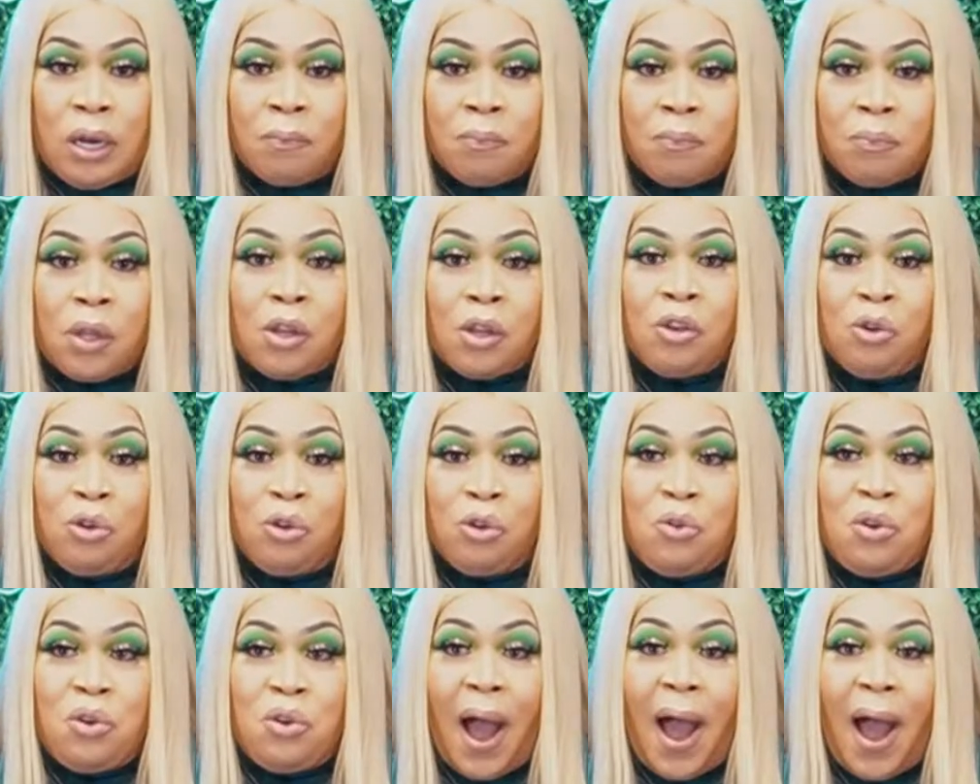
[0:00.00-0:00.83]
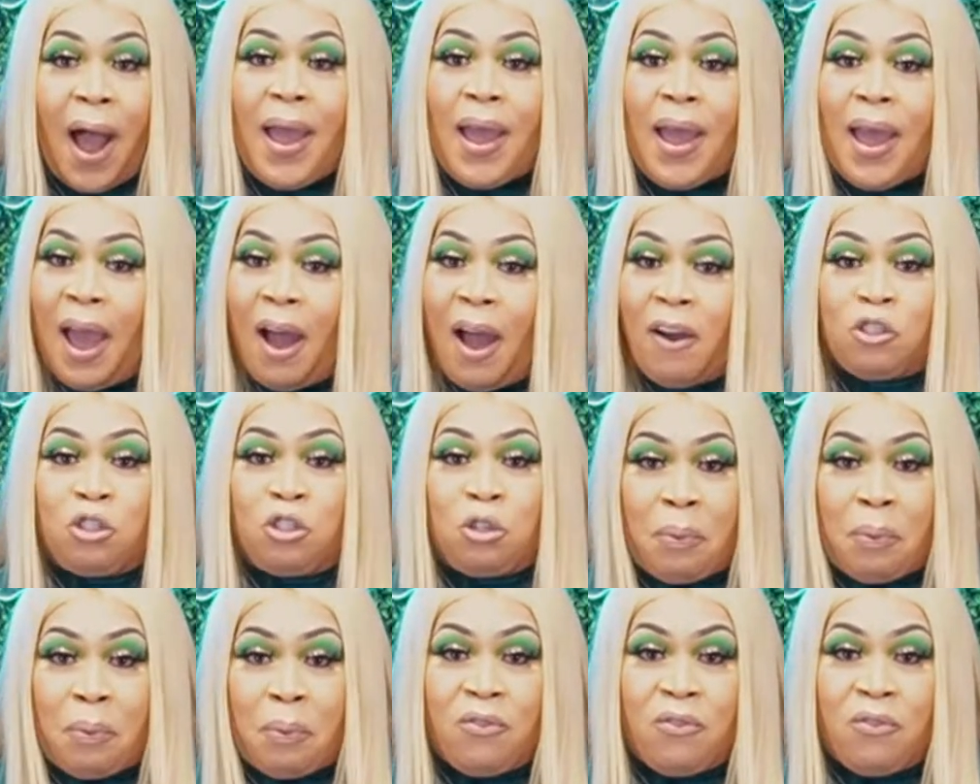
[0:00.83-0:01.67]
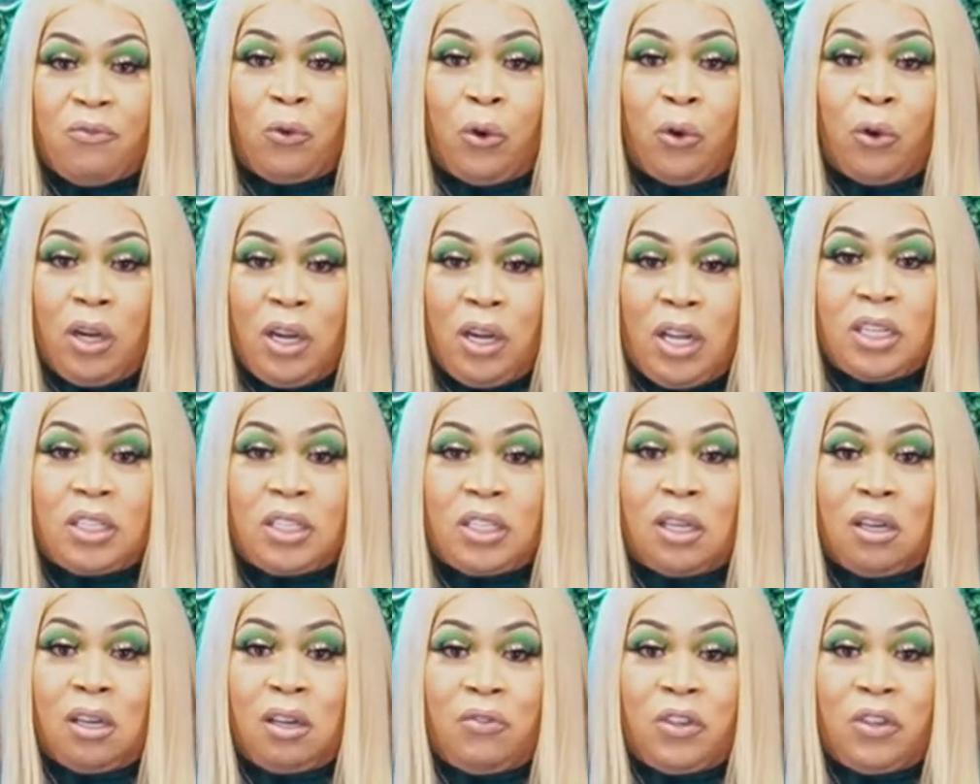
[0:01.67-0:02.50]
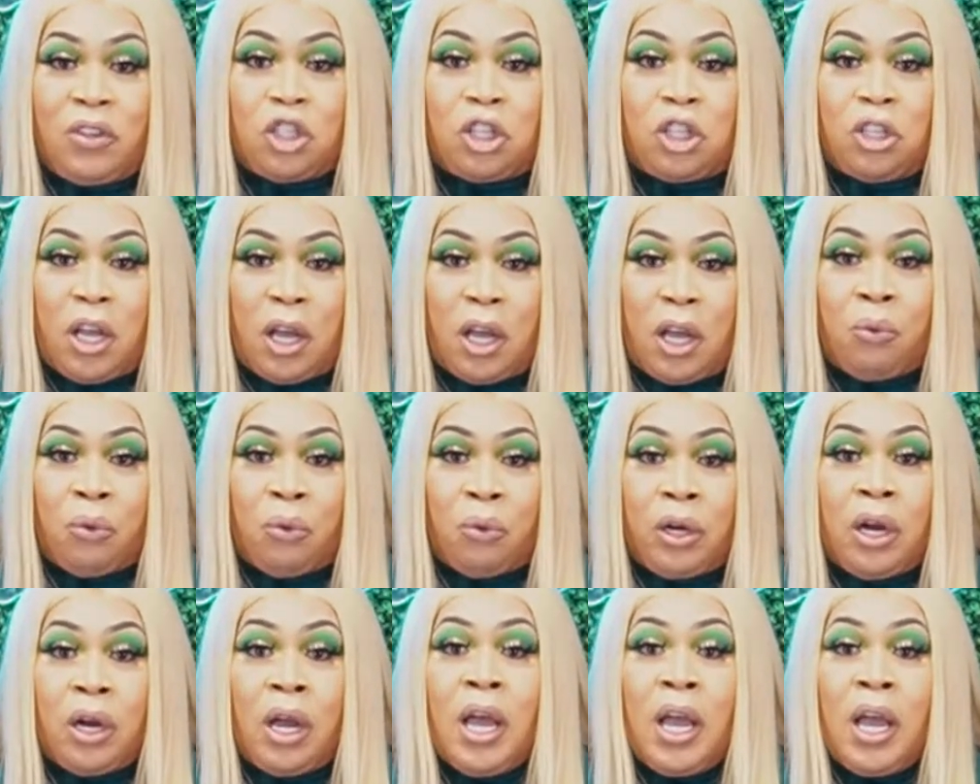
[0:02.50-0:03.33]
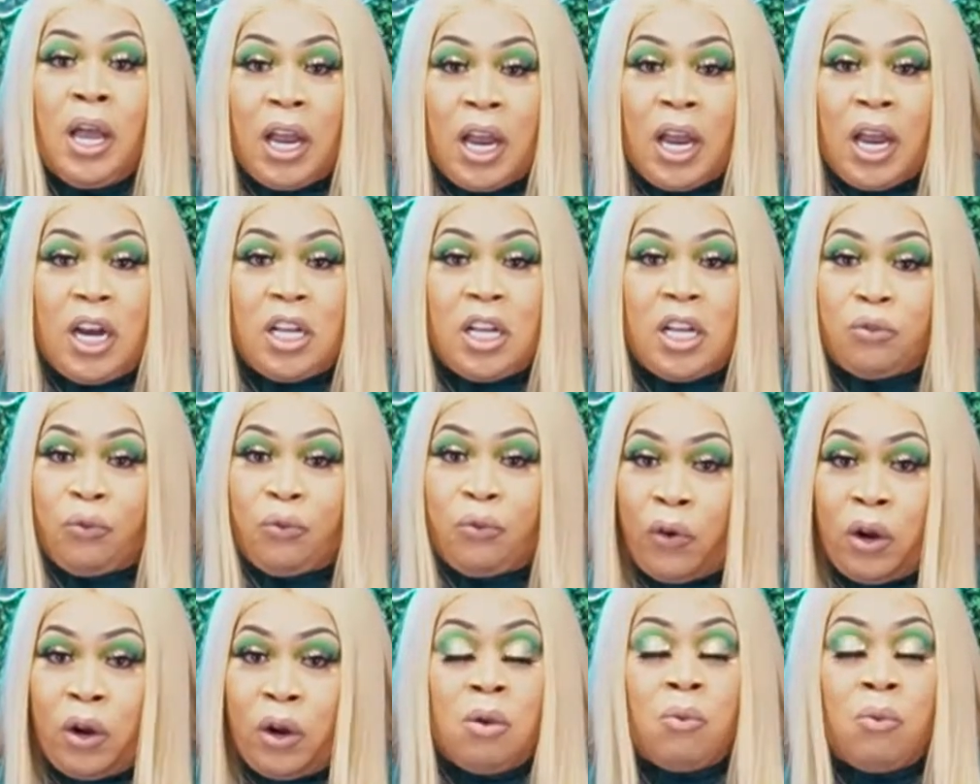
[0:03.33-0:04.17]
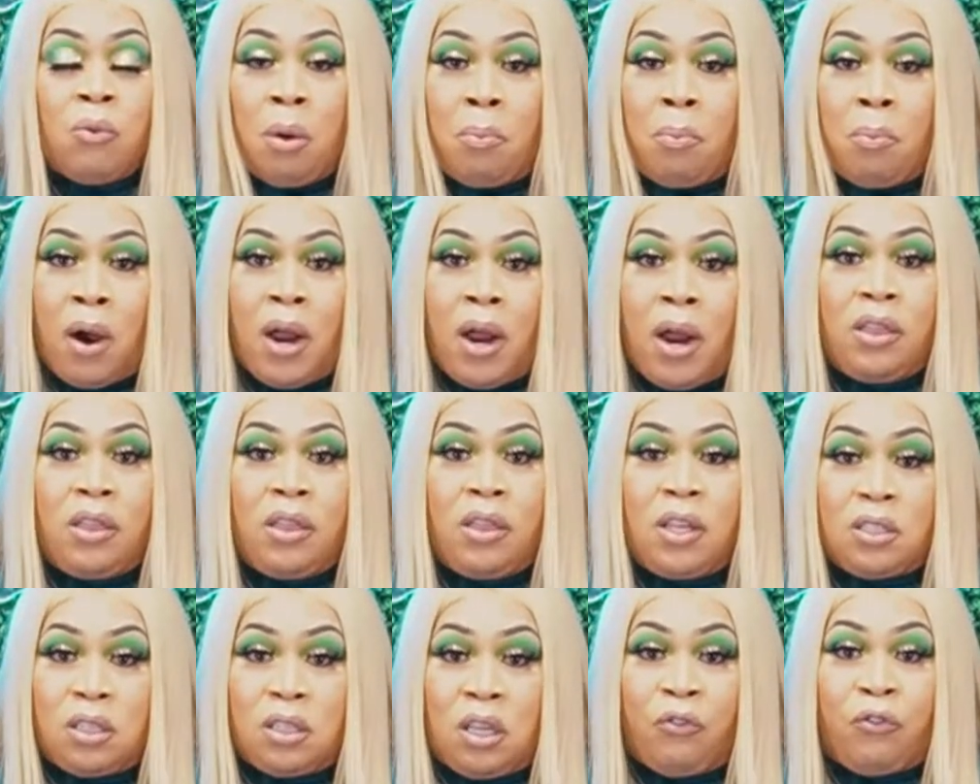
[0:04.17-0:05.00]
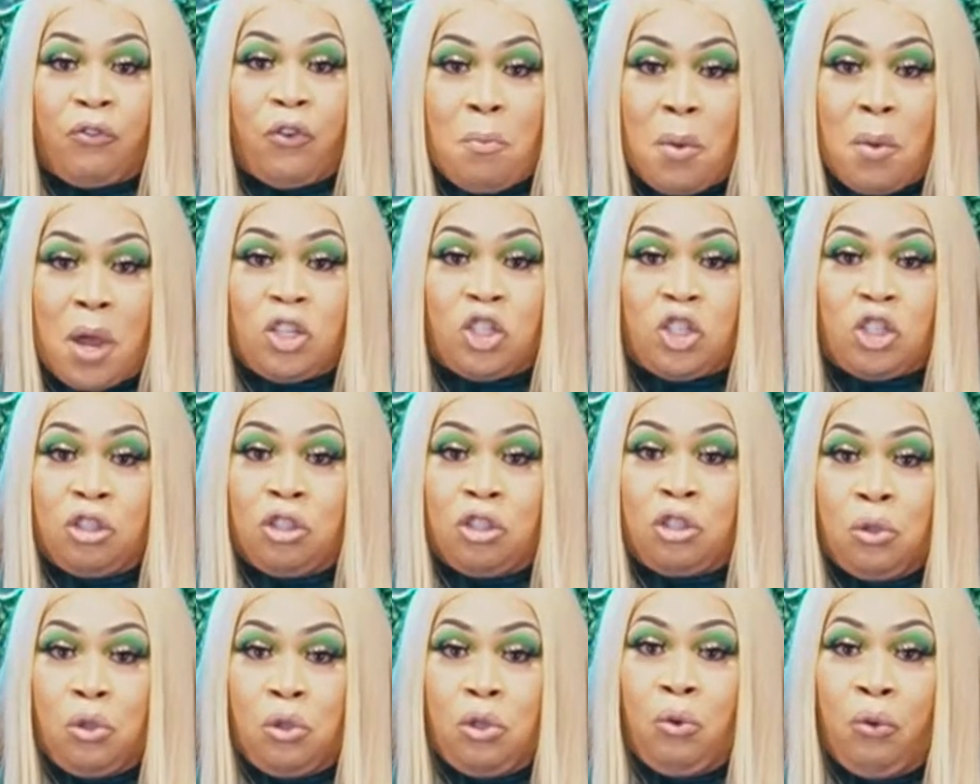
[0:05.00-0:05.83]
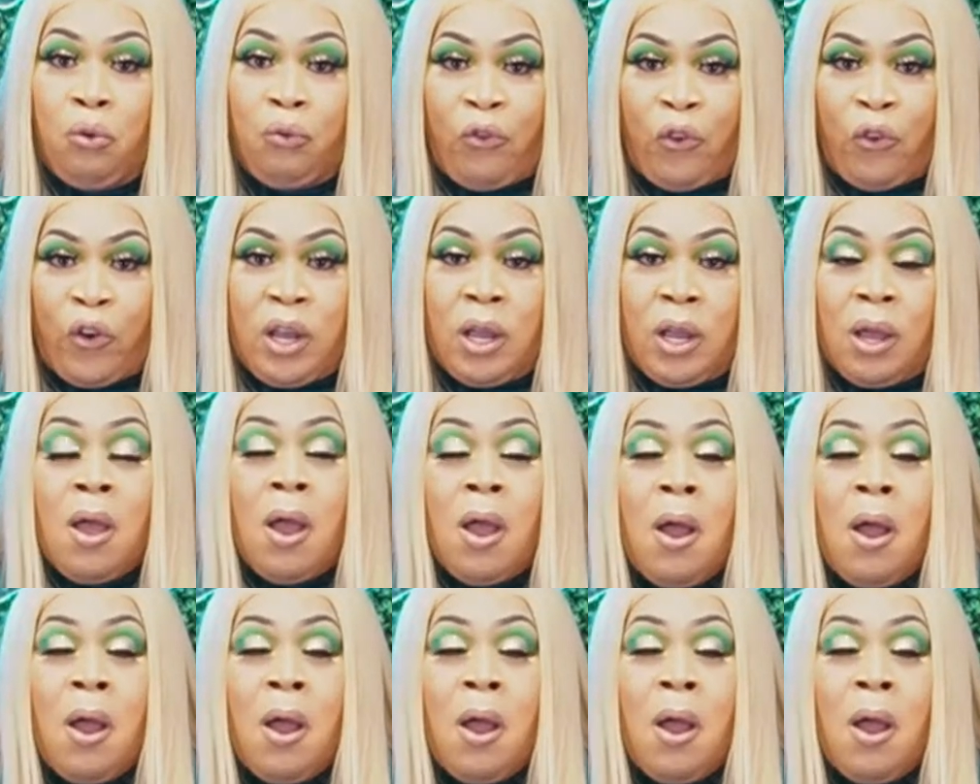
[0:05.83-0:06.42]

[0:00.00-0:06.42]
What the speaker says: You do not have to pay for a Lit Television Network. It is free. We're bringing this information to you free.